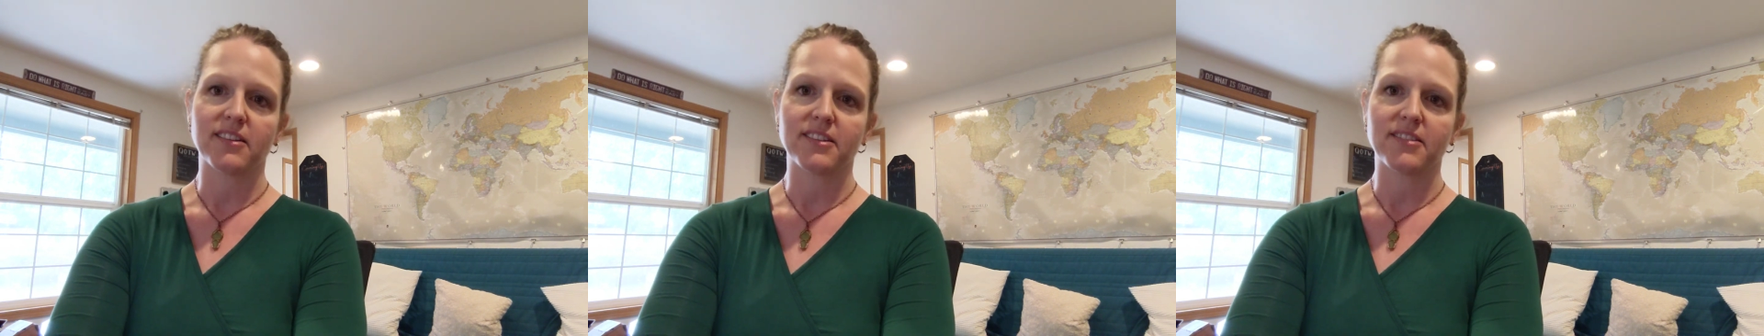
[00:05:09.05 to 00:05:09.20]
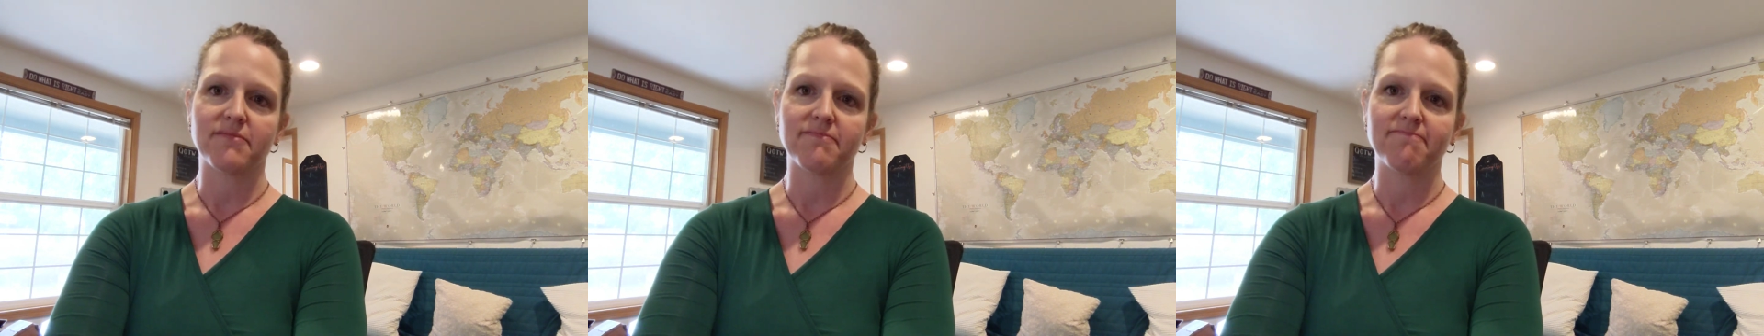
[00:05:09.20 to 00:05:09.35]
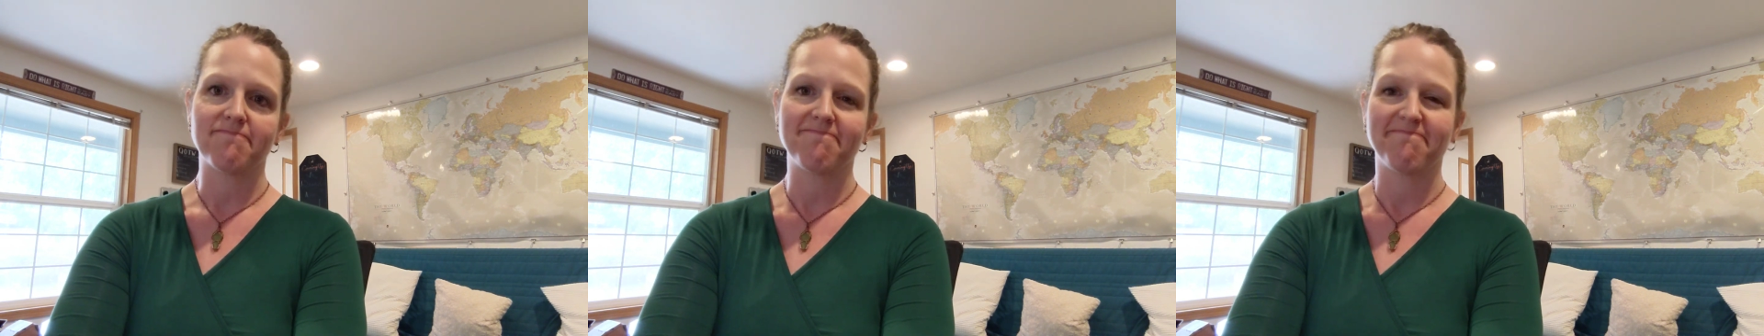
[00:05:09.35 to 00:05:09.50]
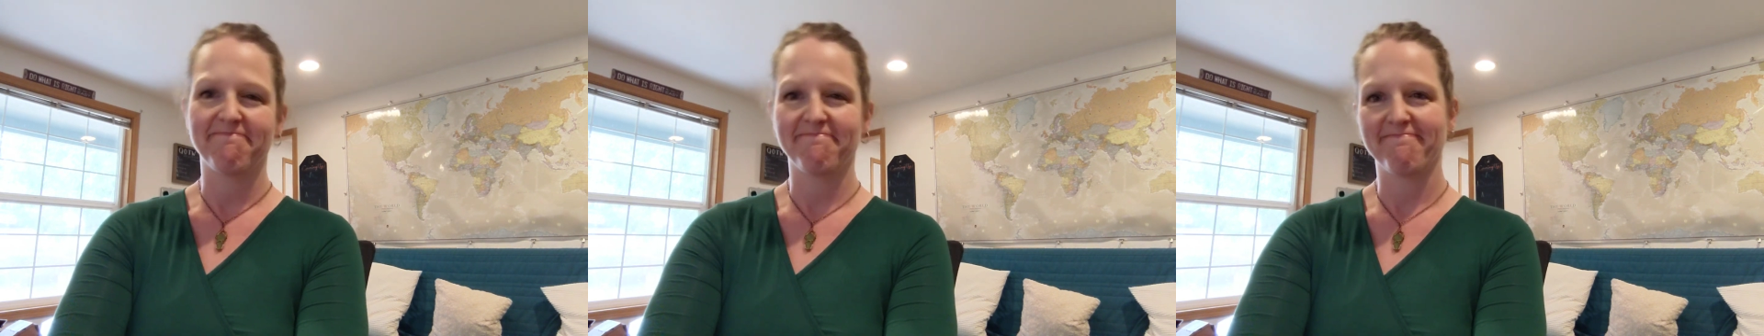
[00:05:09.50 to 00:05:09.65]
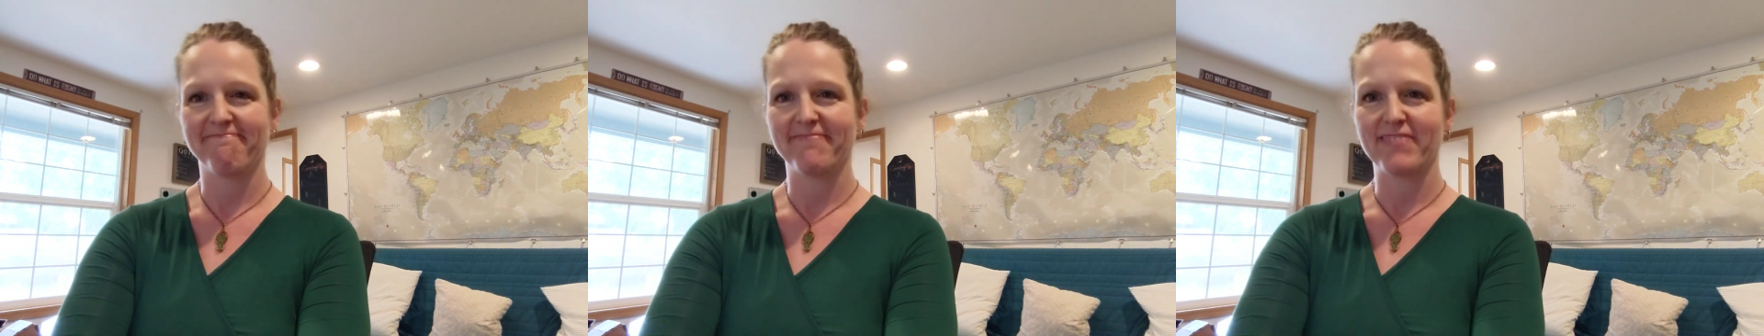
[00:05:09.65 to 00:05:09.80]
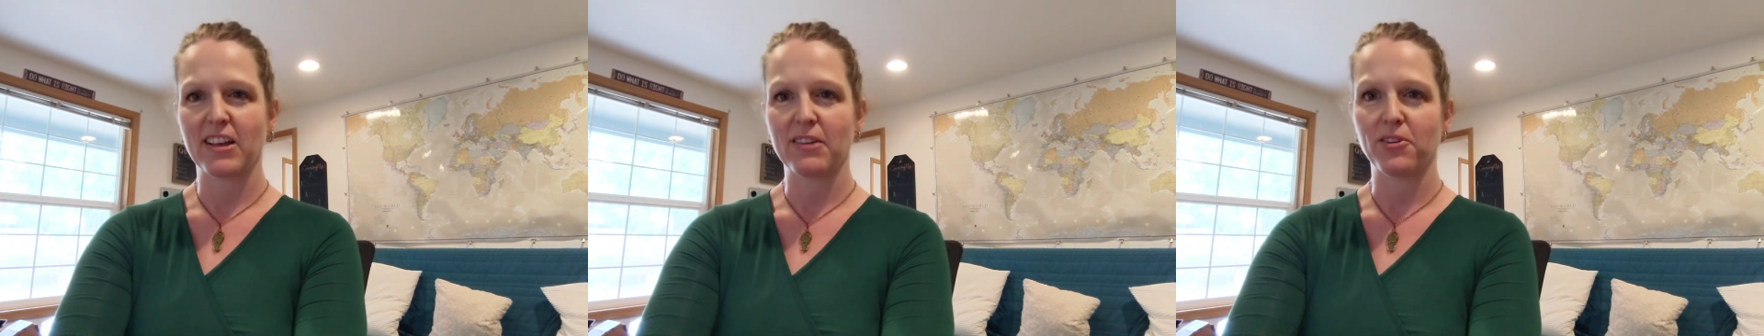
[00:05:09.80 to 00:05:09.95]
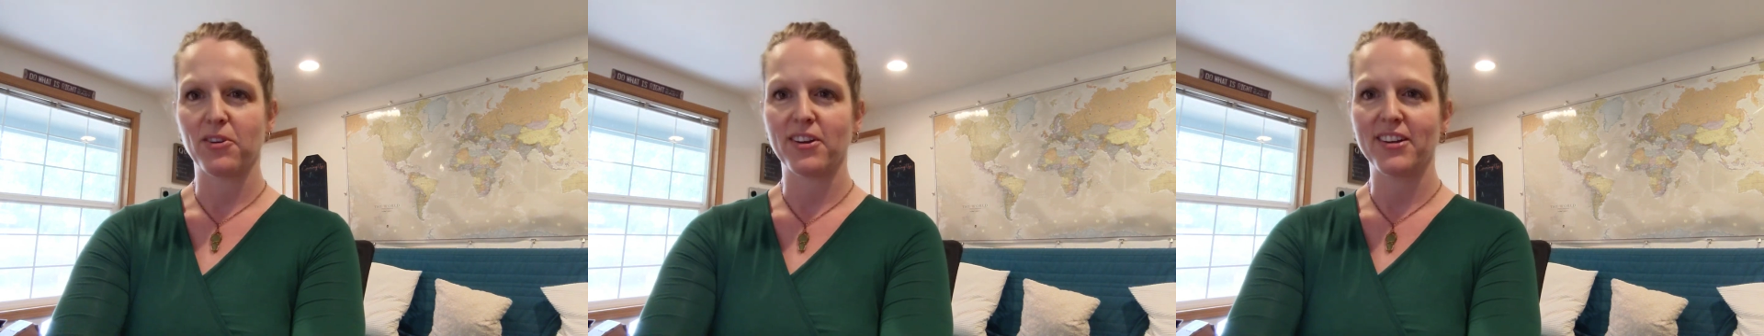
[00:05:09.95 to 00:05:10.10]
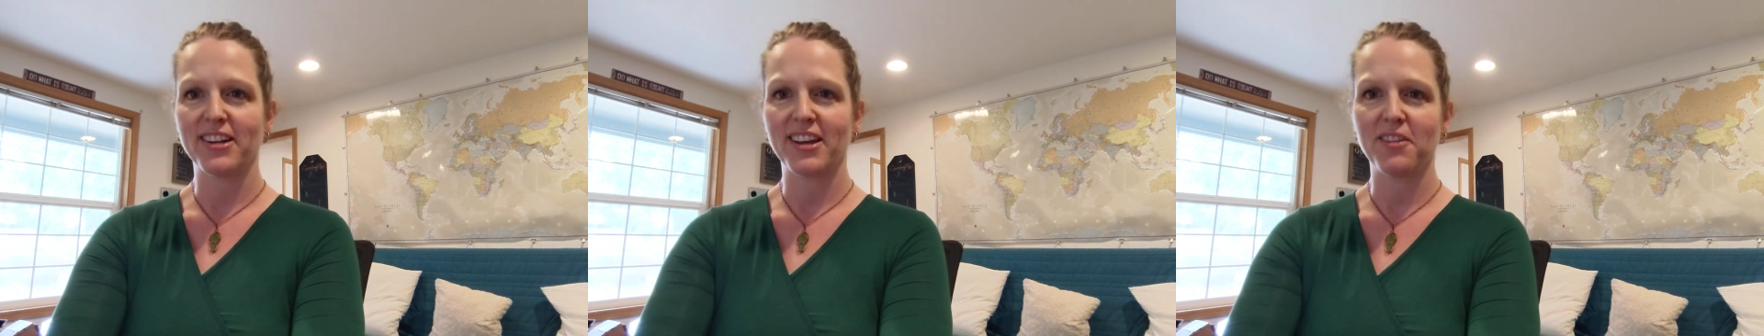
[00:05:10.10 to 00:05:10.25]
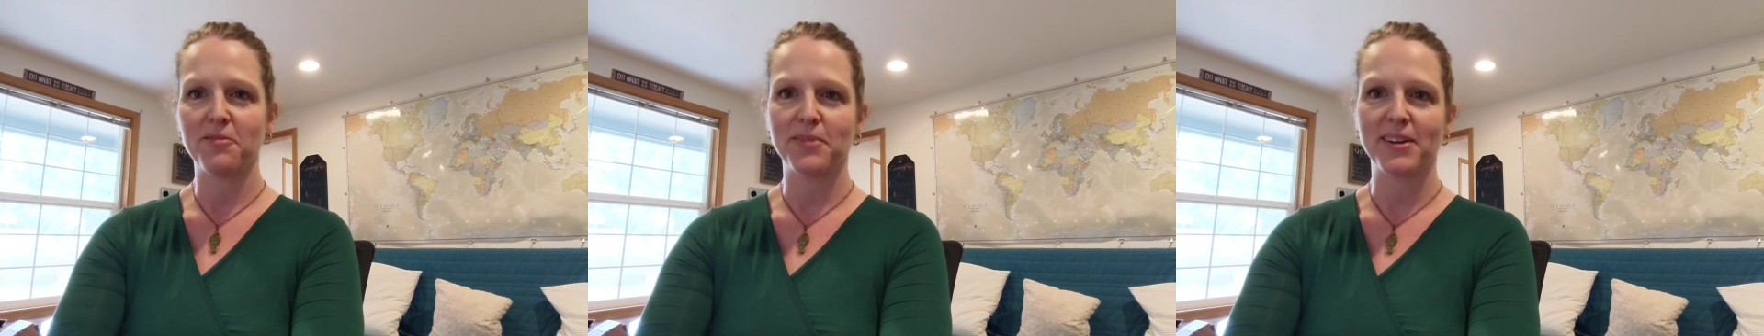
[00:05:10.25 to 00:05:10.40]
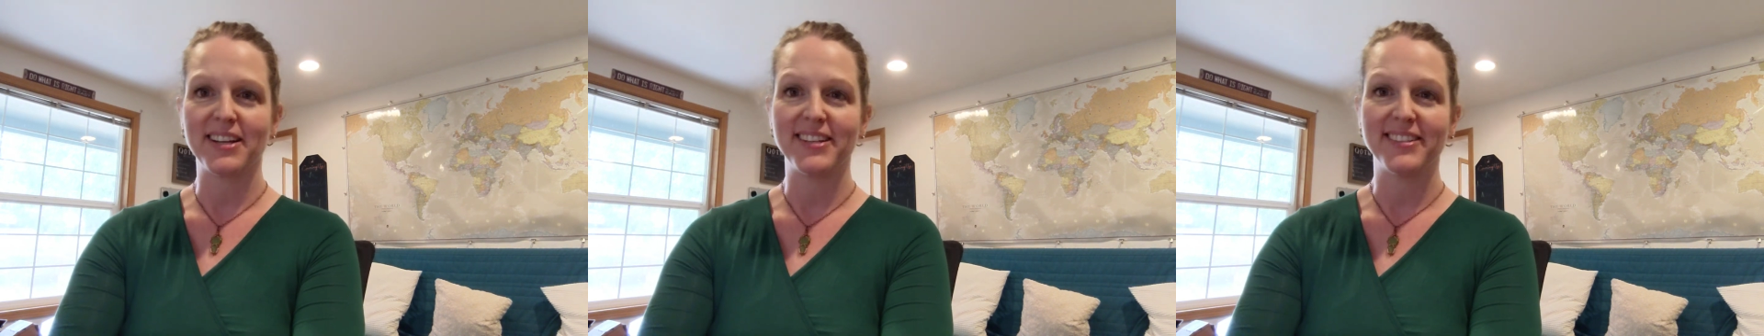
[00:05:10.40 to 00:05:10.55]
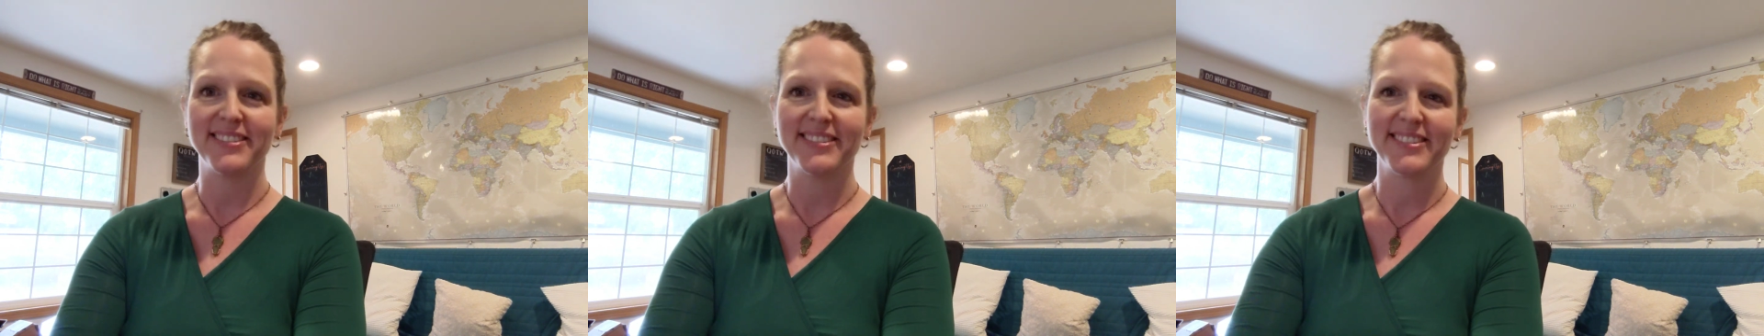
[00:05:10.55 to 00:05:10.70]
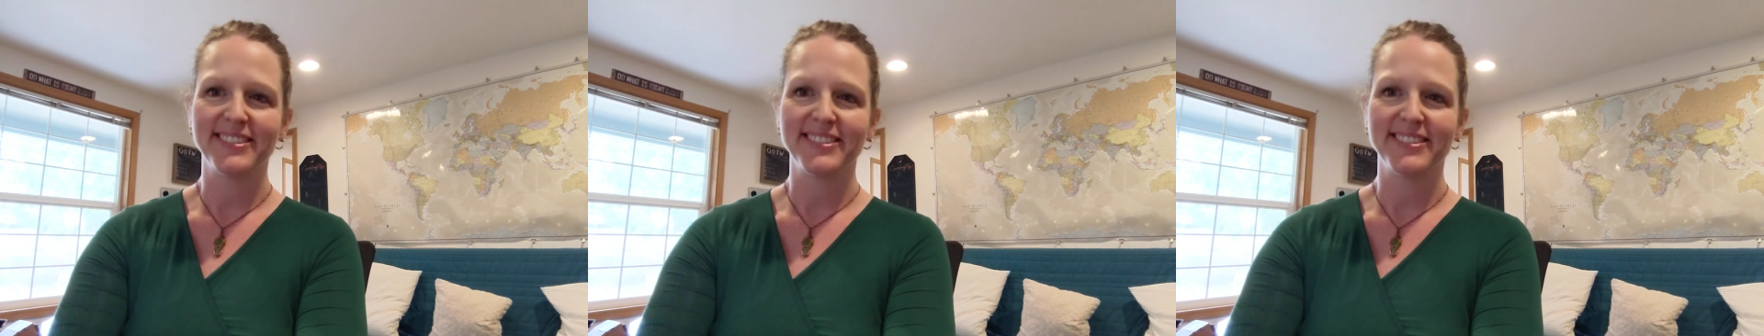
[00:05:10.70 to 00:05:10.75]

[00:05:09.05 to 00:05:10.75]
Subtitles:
is. Have a great day, everybody.